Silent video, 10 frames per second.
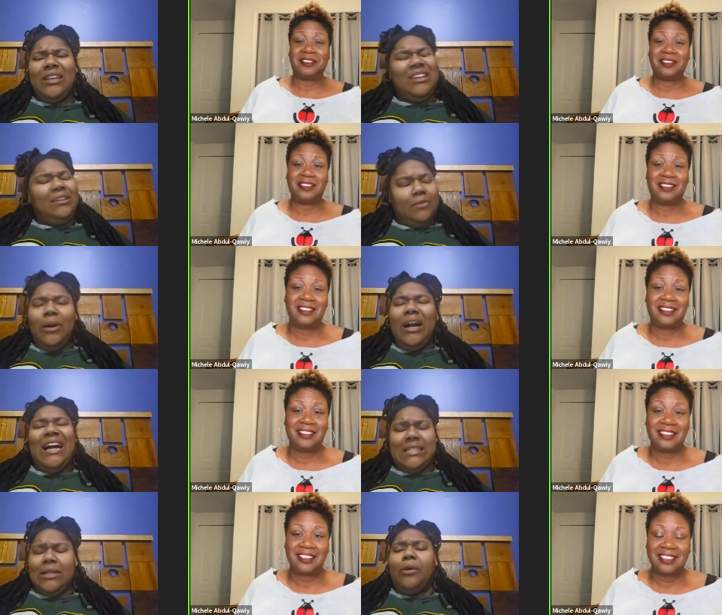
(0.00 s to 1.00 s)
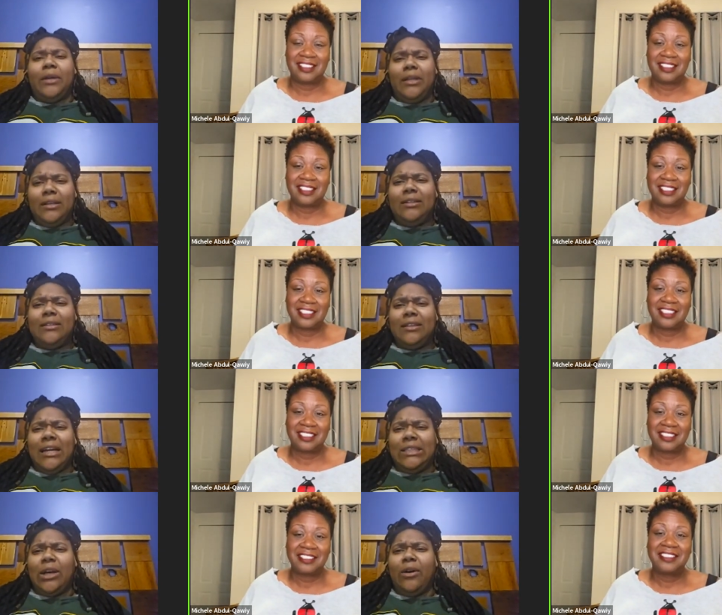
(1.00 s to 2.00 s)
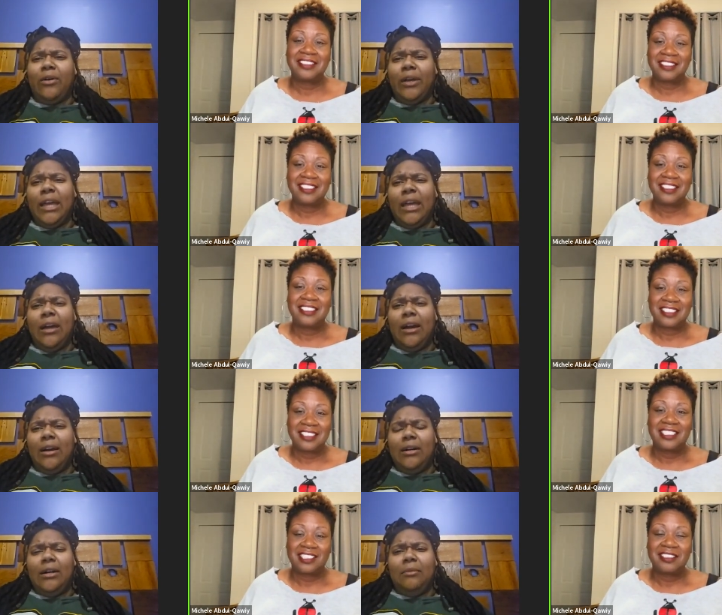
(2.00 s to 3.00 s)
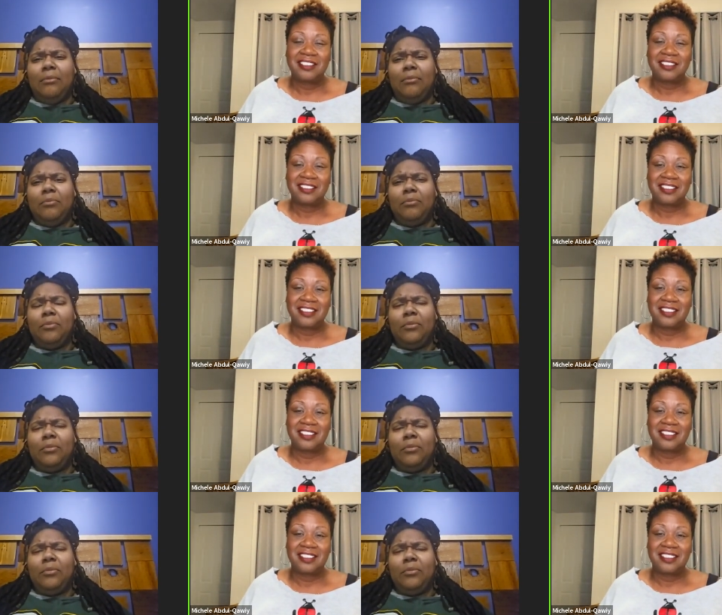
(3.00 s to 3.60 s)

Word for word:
Speaker 1: Yeah. well, I saw it. I saw it. Um,